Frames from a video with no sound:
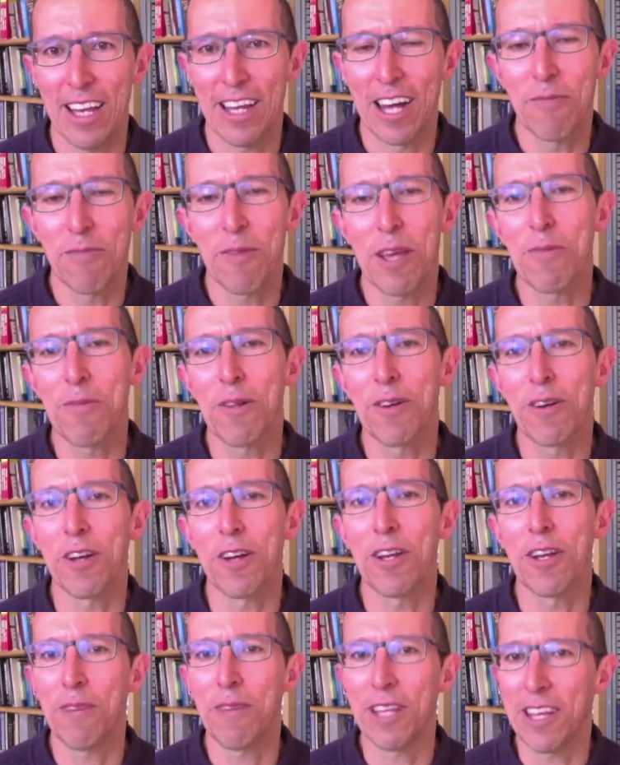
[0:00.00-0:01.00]
And young people
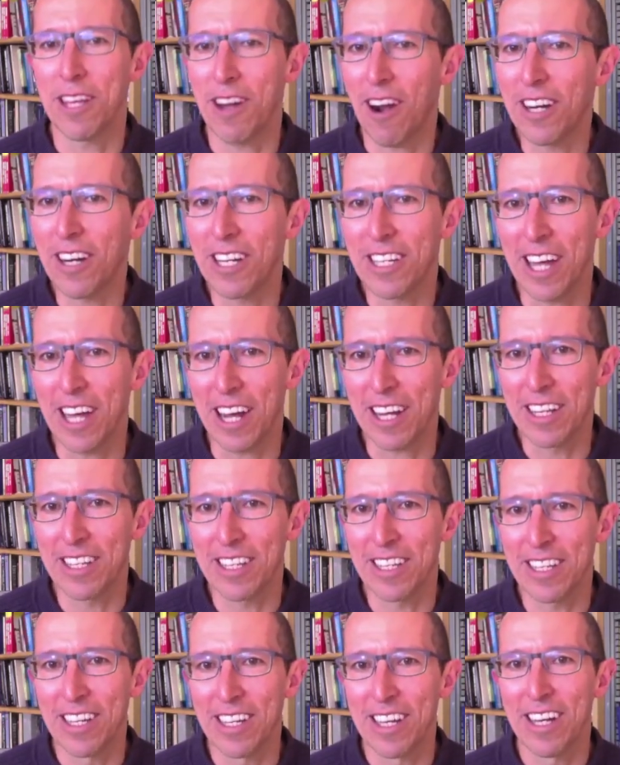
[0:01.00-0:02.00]
are going to be the
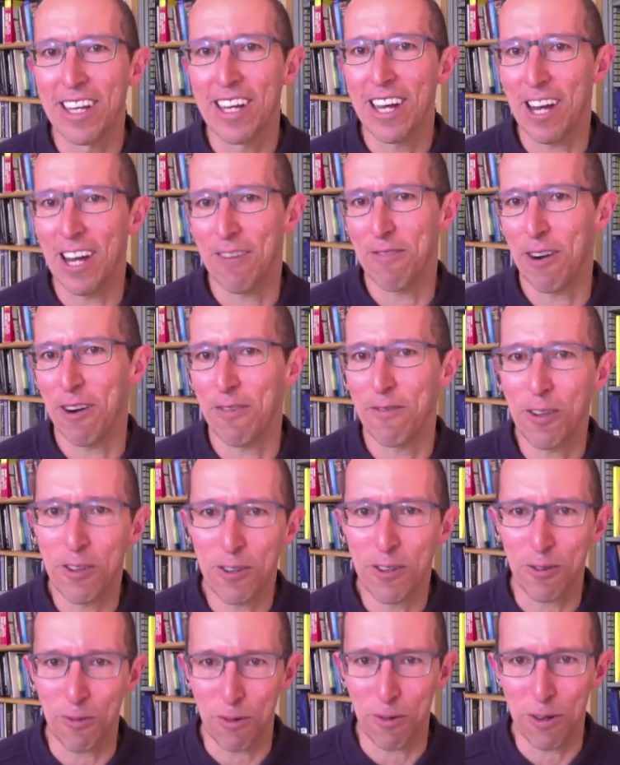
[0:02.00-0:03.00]
architects of our
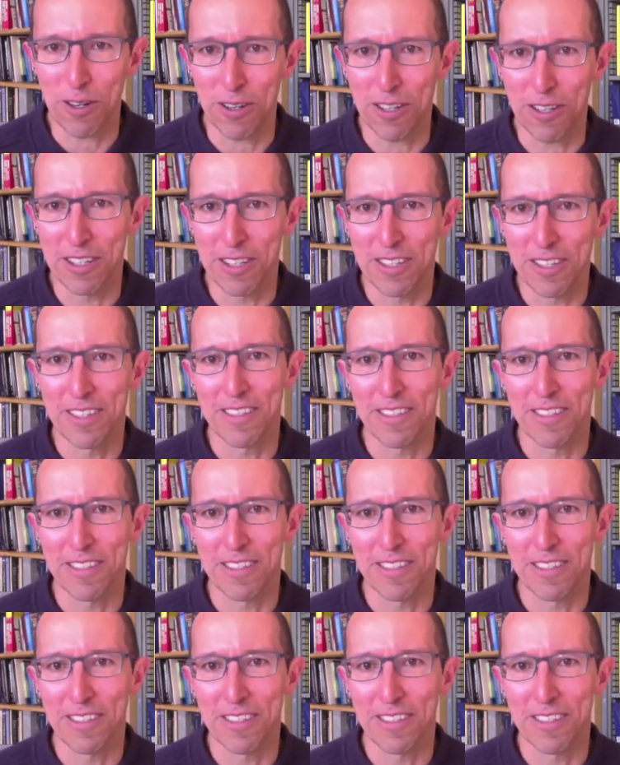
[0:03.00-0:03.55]
future world.